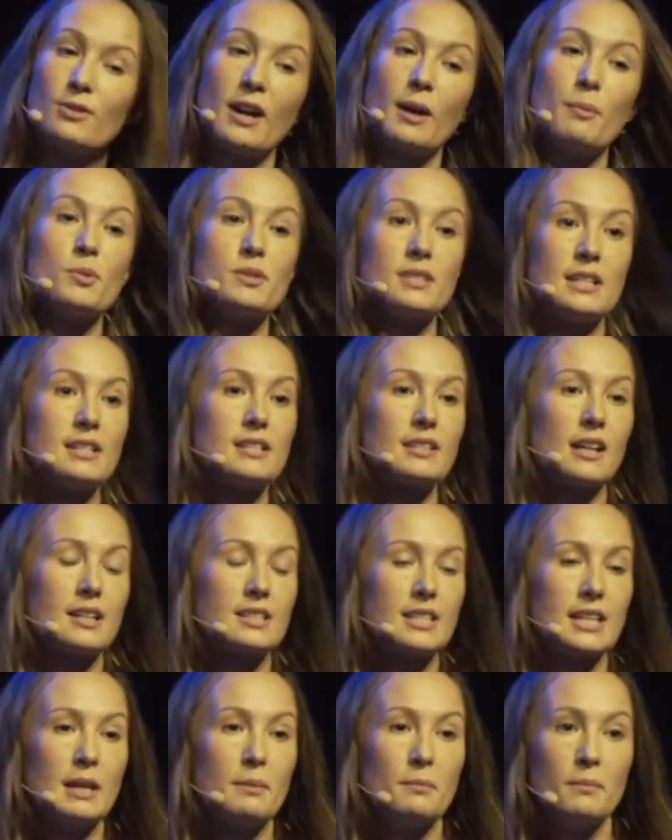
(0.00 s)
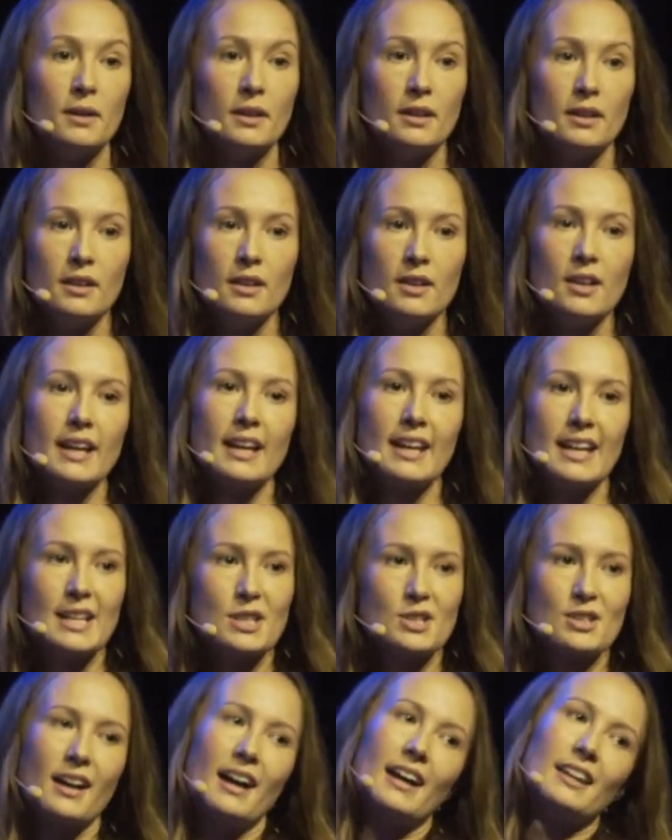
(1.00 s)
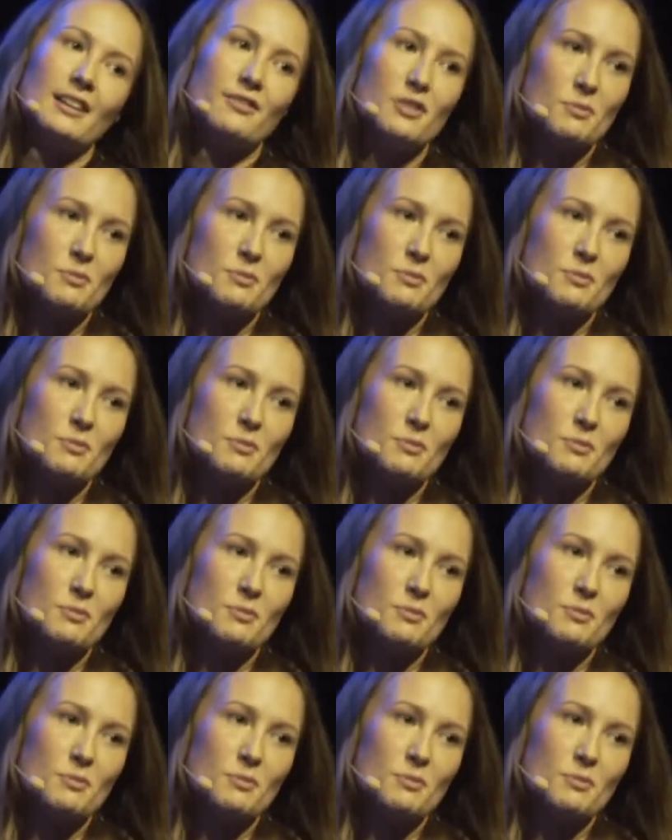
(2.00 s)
represents our team. I love